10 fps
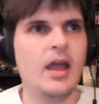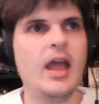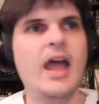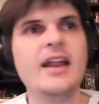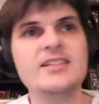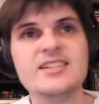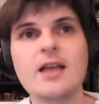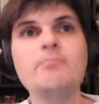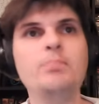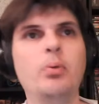And at
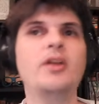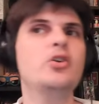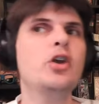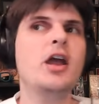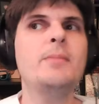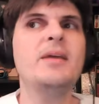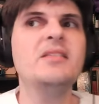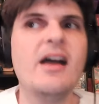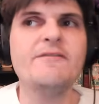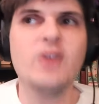some point, you're going to be
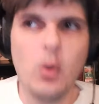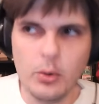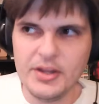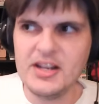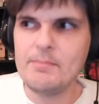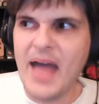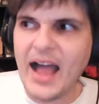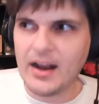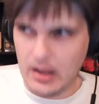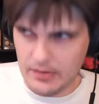left holding the bag on